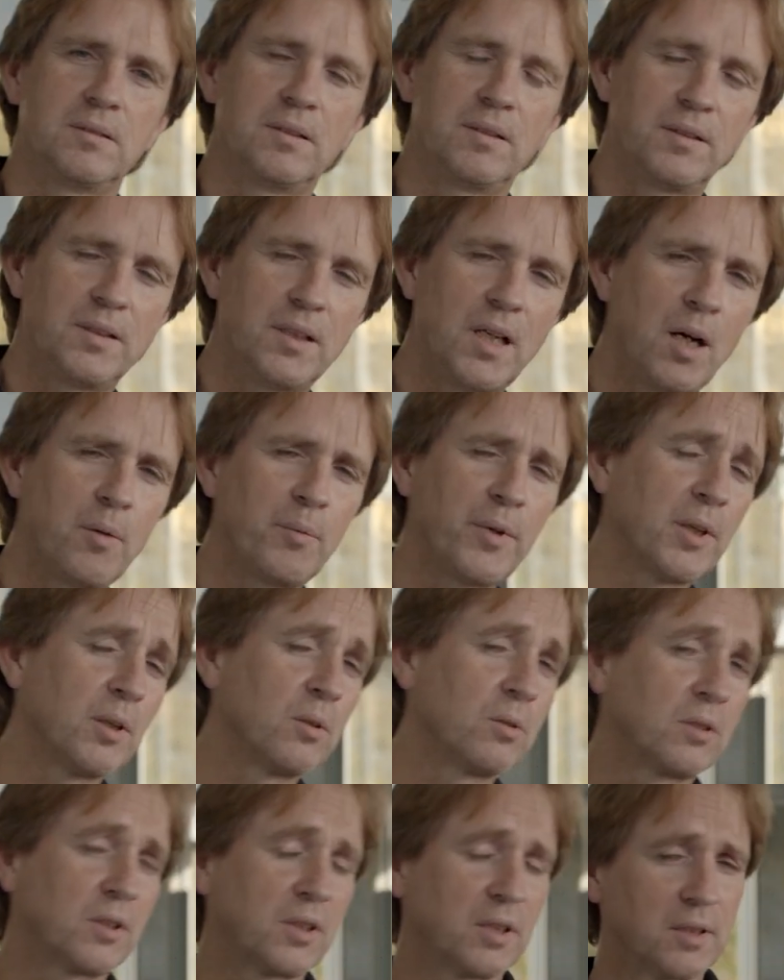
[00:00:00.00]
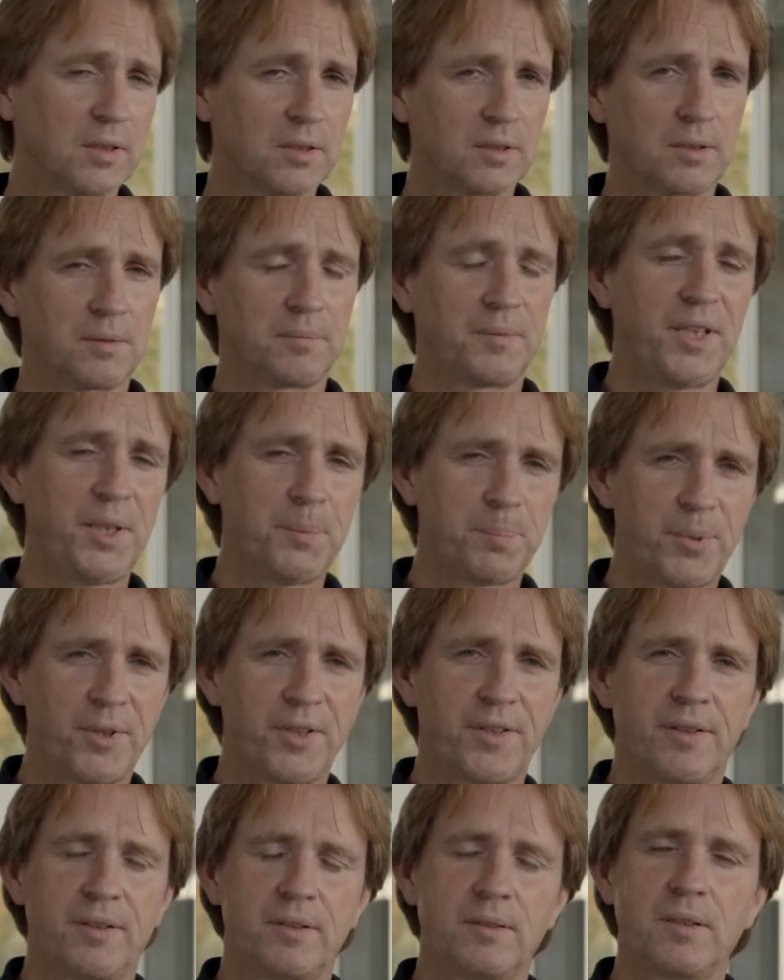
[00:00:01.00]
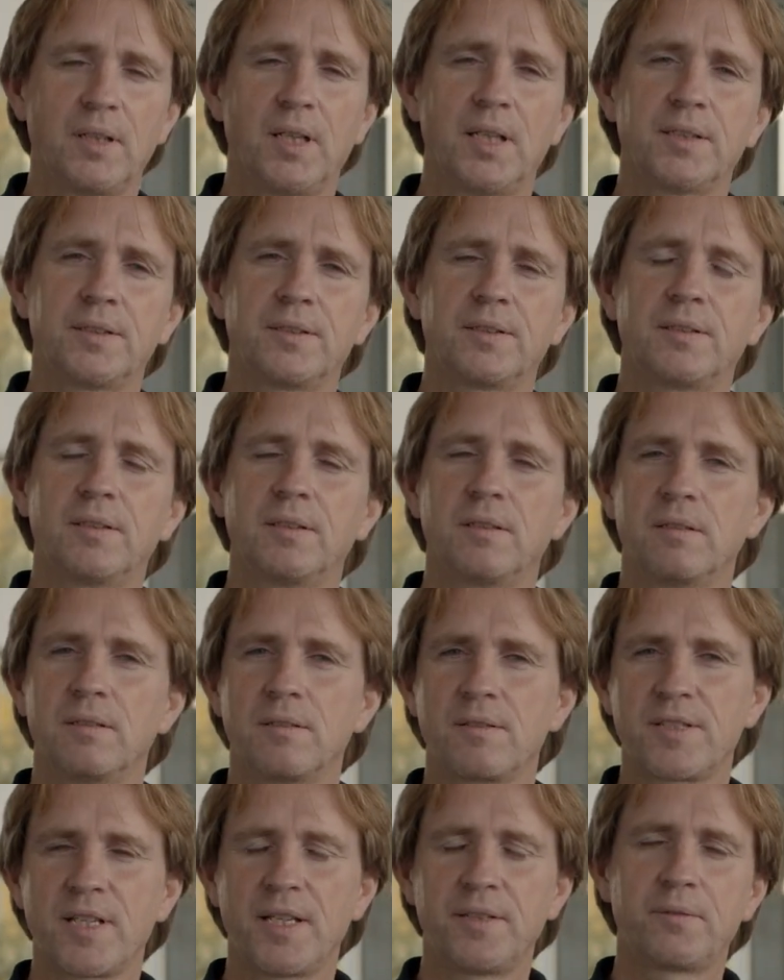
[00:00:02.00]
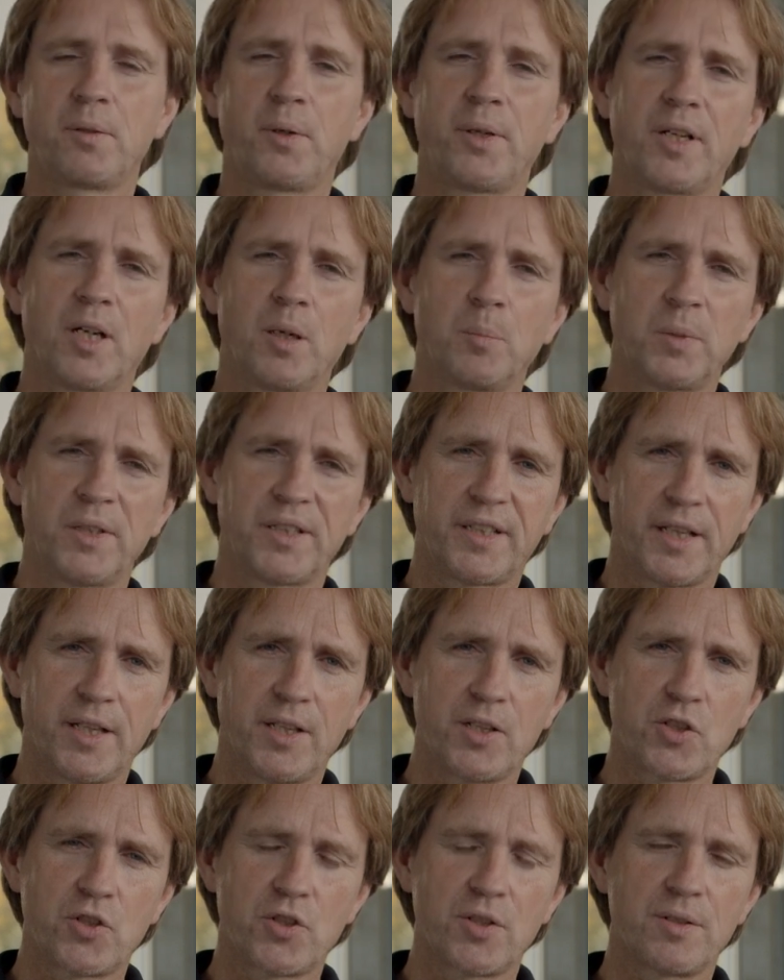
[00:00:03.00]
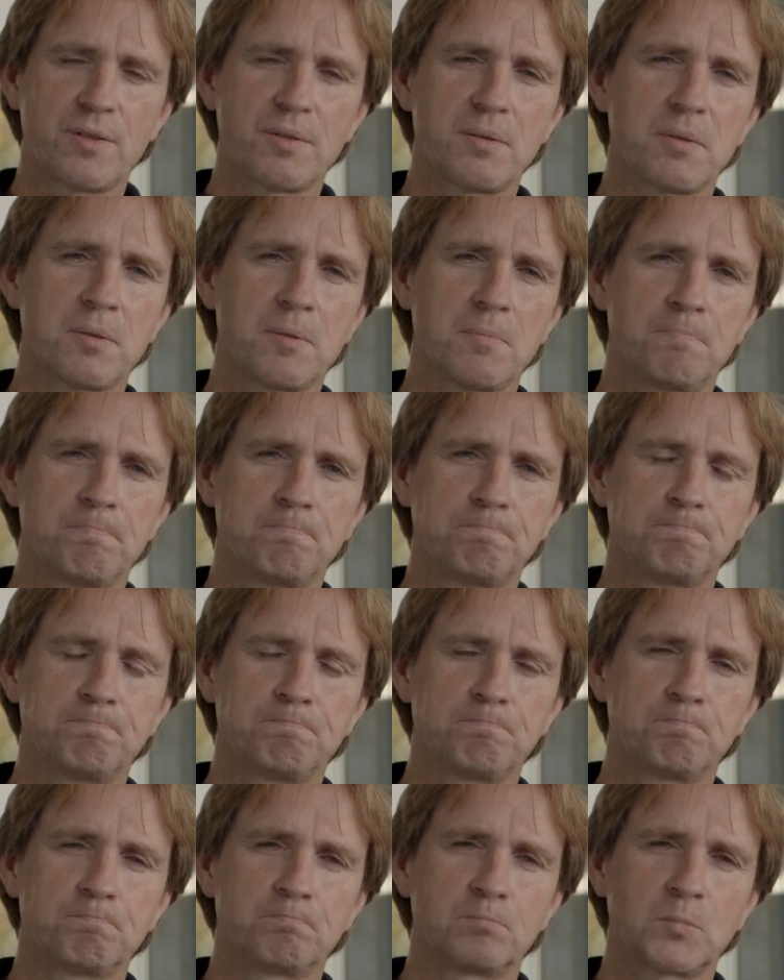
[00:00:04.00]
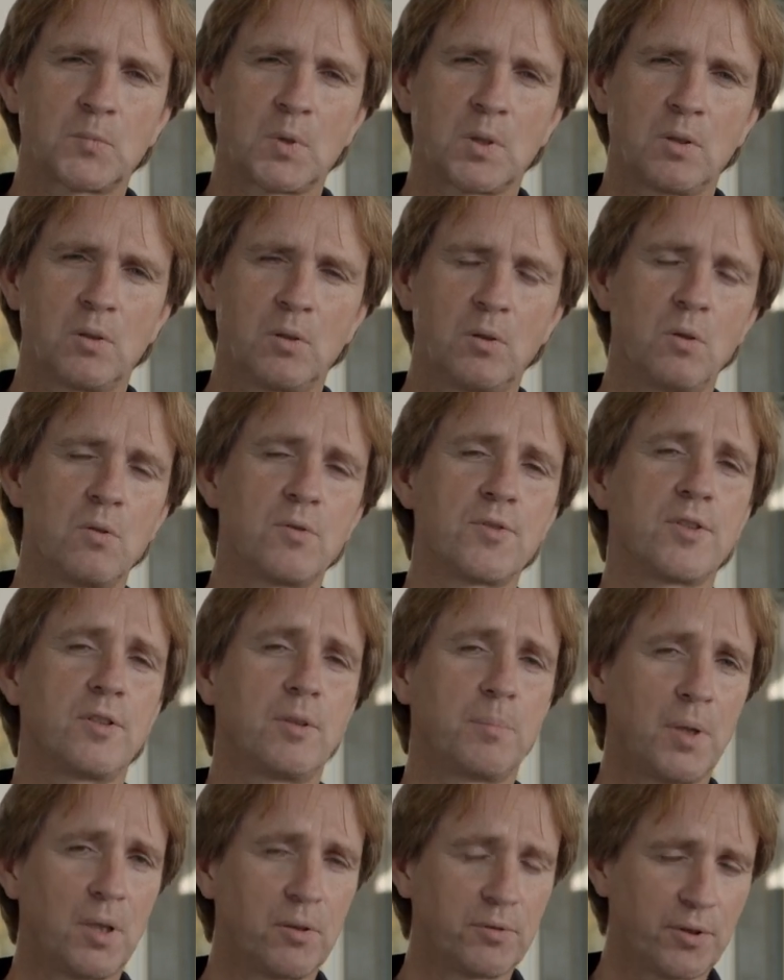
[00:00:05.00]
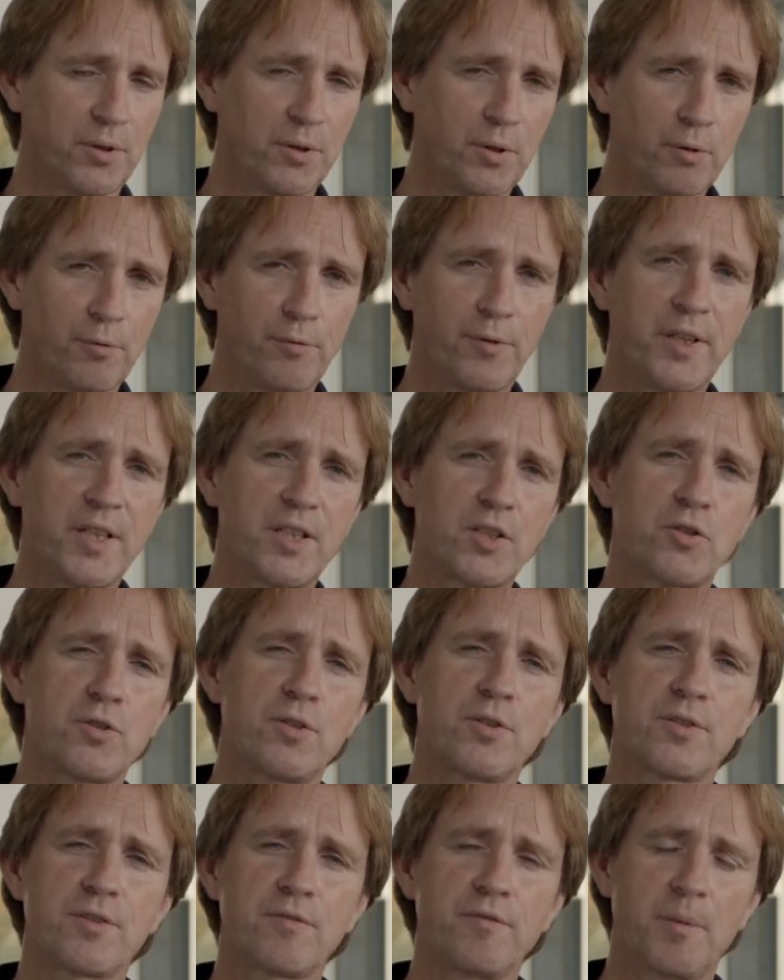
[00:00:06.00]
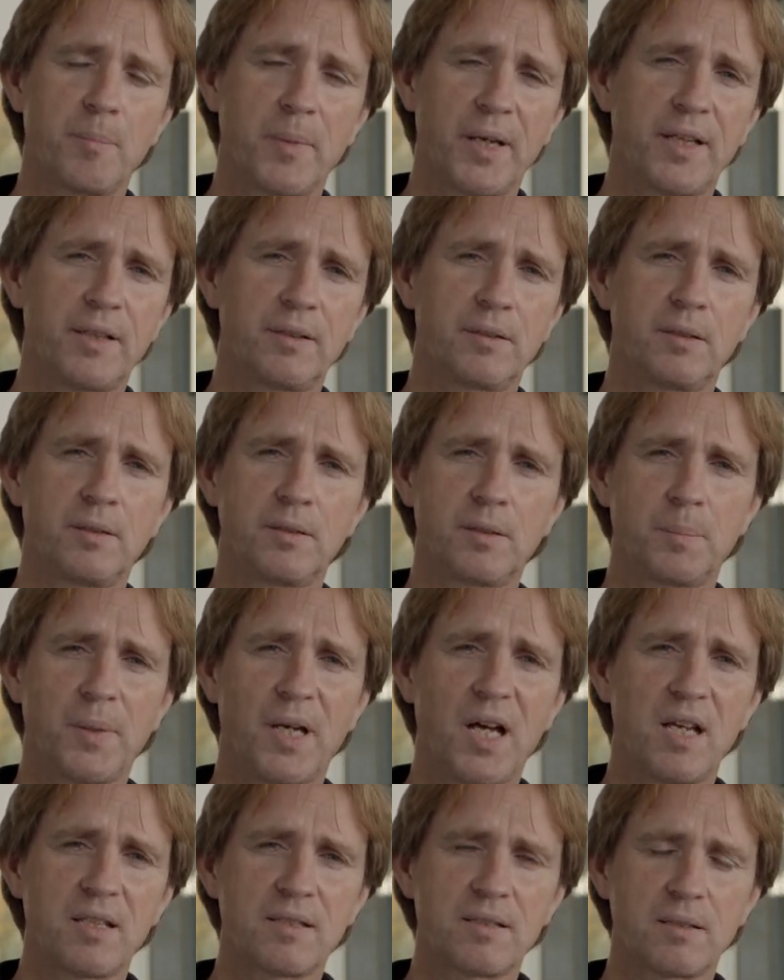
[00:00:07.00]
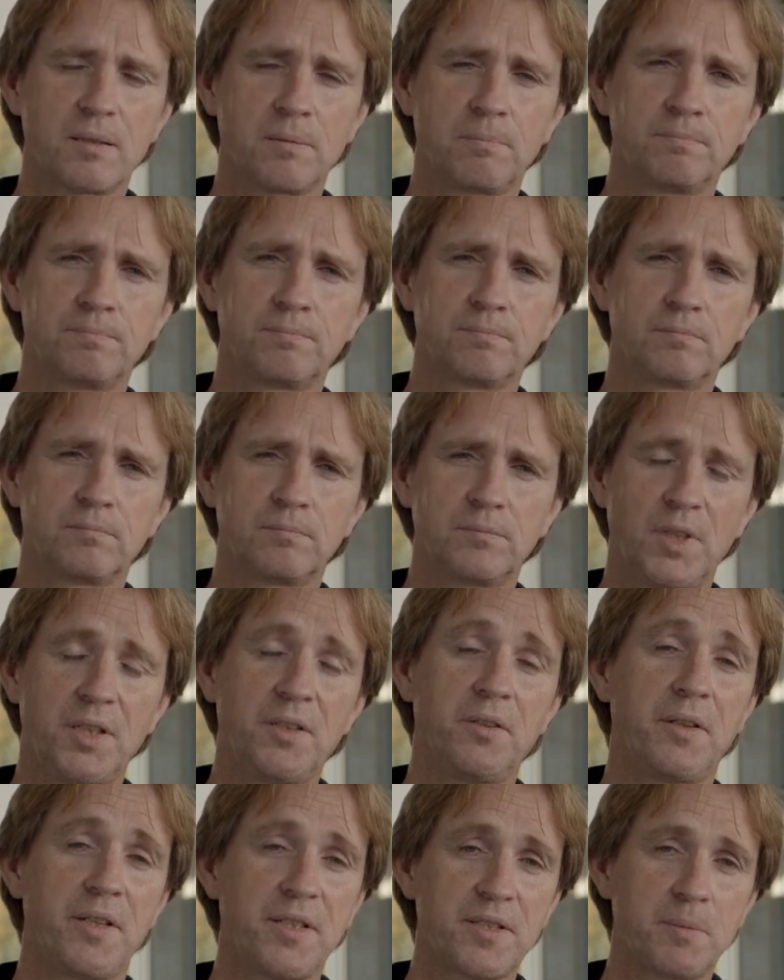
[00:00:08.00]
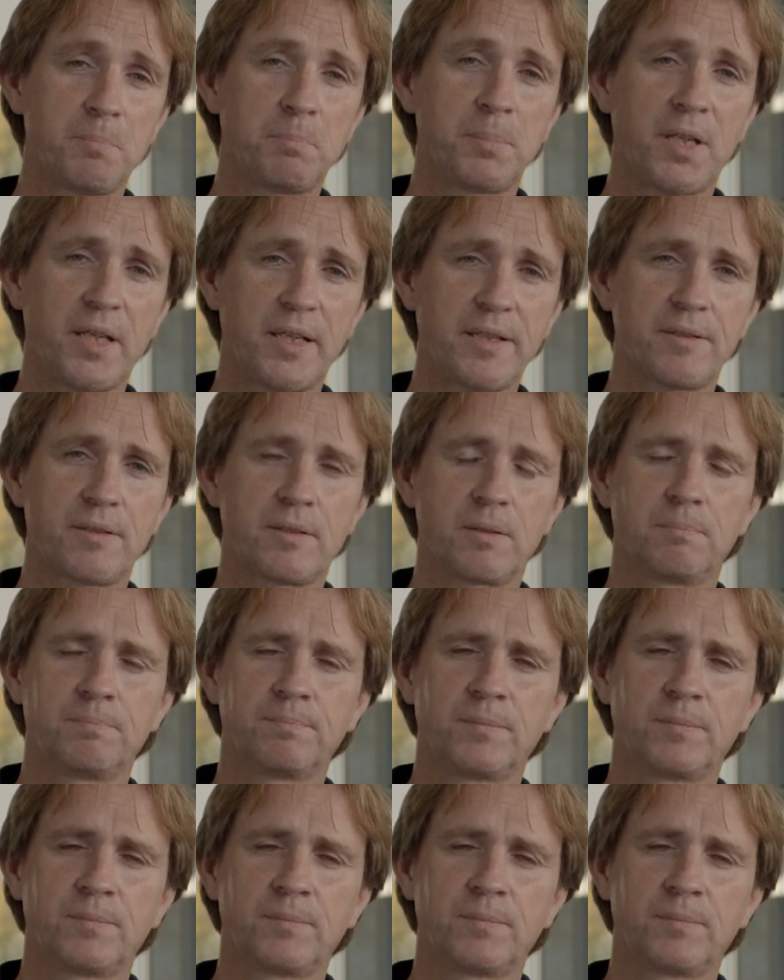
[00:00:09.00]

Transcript: Now we look deeper at the centering applications, also about the new features we made in the recent past.